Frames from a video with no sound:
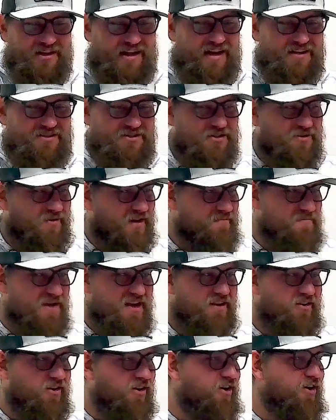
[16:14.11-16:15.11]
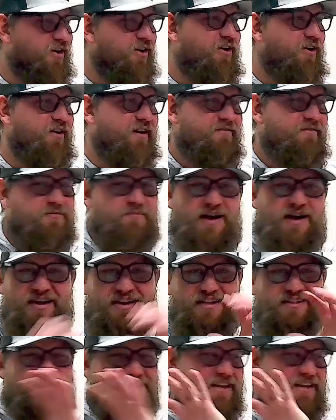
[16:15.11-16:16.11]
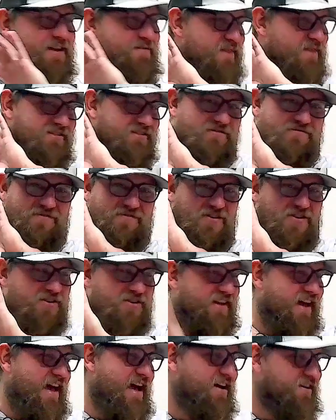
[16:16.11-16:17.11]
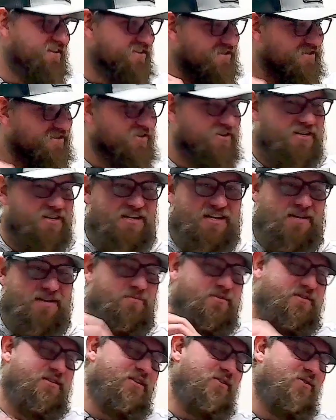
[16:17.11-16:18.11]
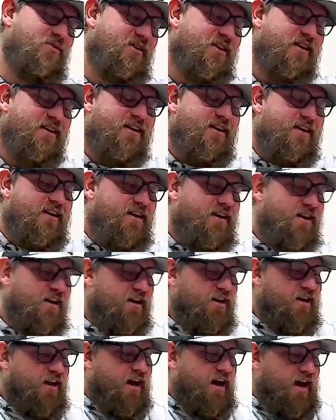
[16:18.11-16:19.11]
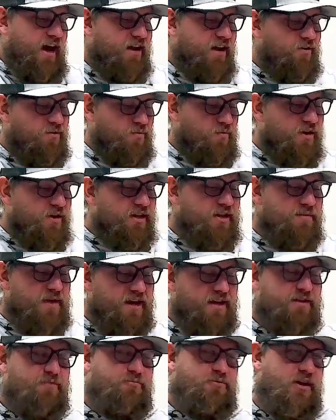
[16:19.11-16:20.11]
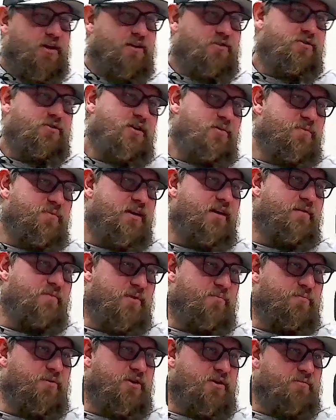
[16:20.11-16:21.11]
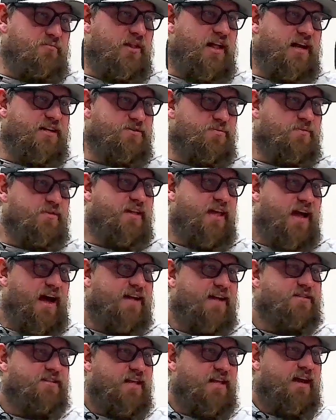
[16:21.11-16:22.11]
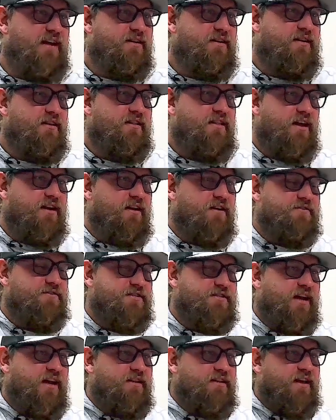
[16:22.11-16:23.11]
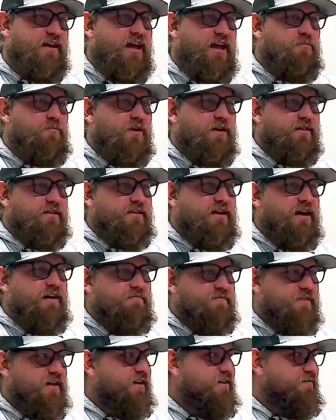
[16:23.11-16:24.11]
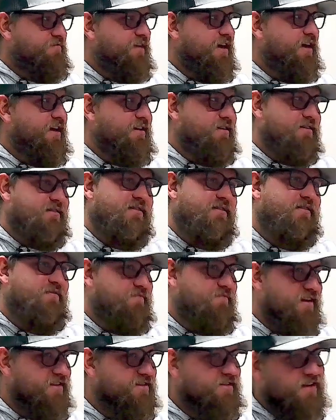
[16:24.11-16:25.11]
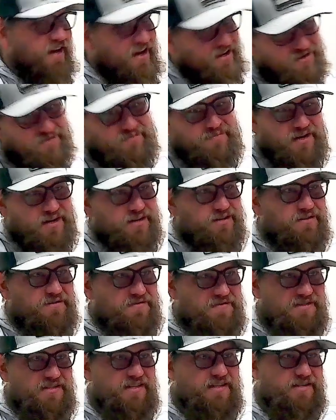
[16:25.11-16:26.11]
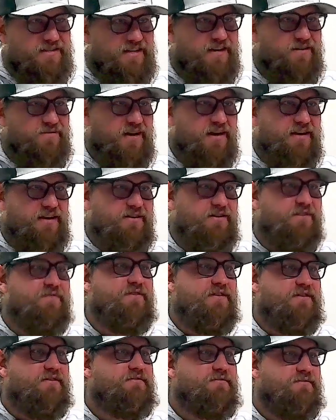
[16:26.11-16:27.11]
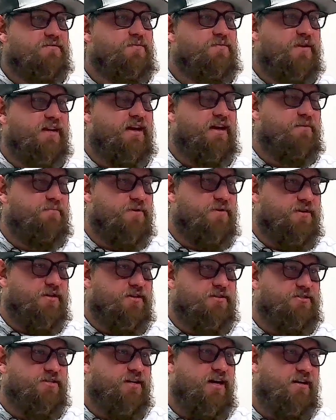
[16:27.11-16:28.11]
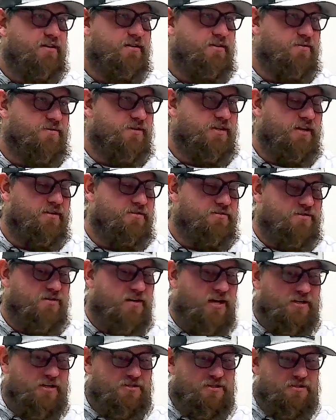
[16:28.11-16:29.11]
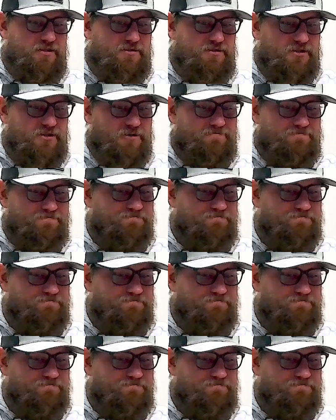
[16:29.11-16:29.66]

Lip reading: at you, I make everybody in the team has to fall down and scream. And so I don't really make it a priority, but I've been pretty blessed with cats that understand the game well enough that if they slide their butt over there and get ran over, we got a pretty good shot of going the other direction. So